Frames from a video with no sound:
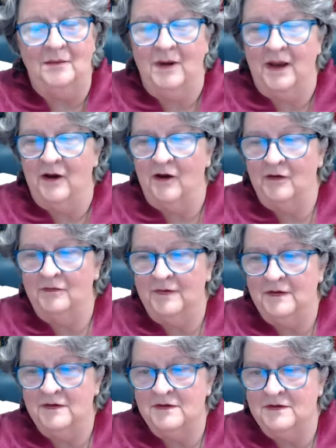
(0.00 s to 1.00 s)
My heart
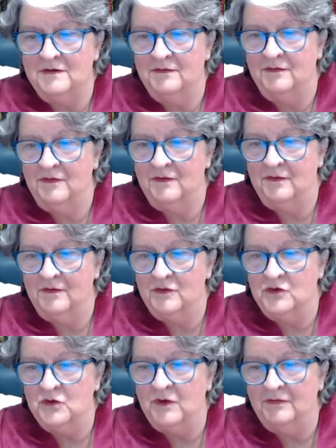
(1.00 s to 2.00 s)
feels
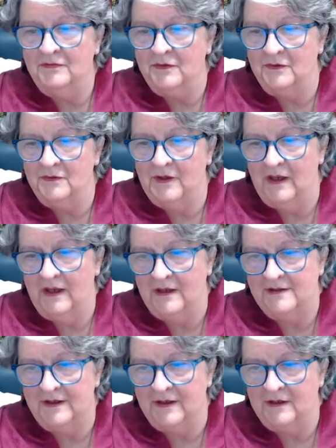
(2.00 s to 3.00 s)
joyful
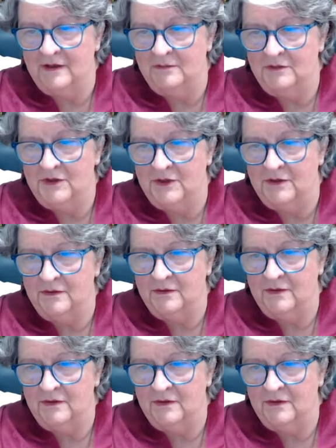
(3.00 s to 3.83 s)
as I come to you.